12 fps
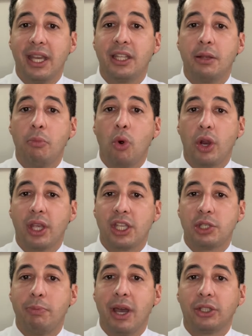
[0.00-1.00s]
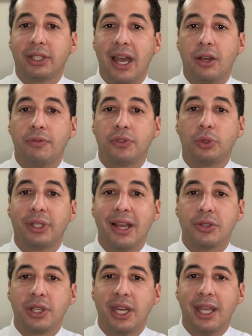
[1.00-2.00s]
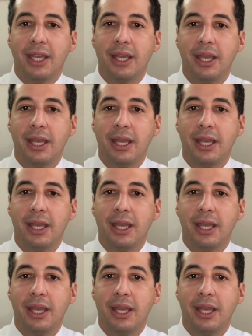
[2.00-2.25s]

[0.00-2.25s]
in the mortgage meltdown of 2008.